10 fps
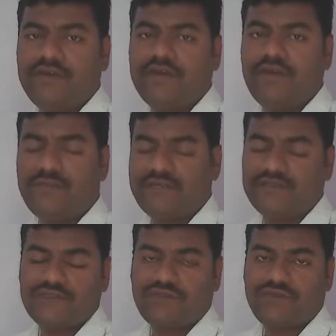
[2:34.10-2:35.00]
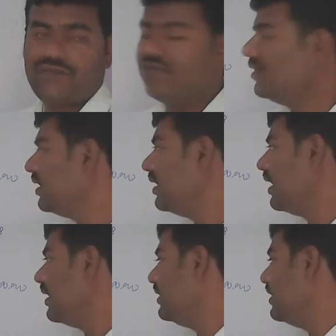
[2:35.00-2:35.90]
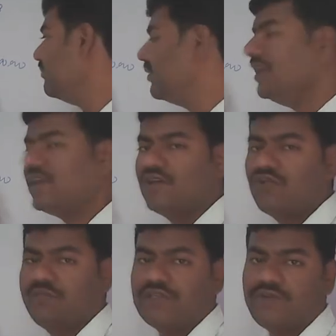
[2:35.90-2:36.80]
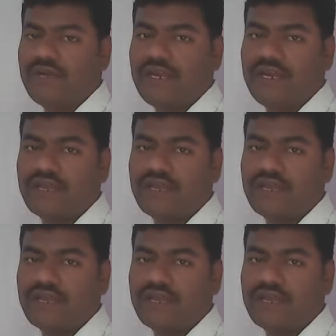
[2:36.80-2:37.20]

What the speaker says: Purchase of land and building, rupees 1 lakh.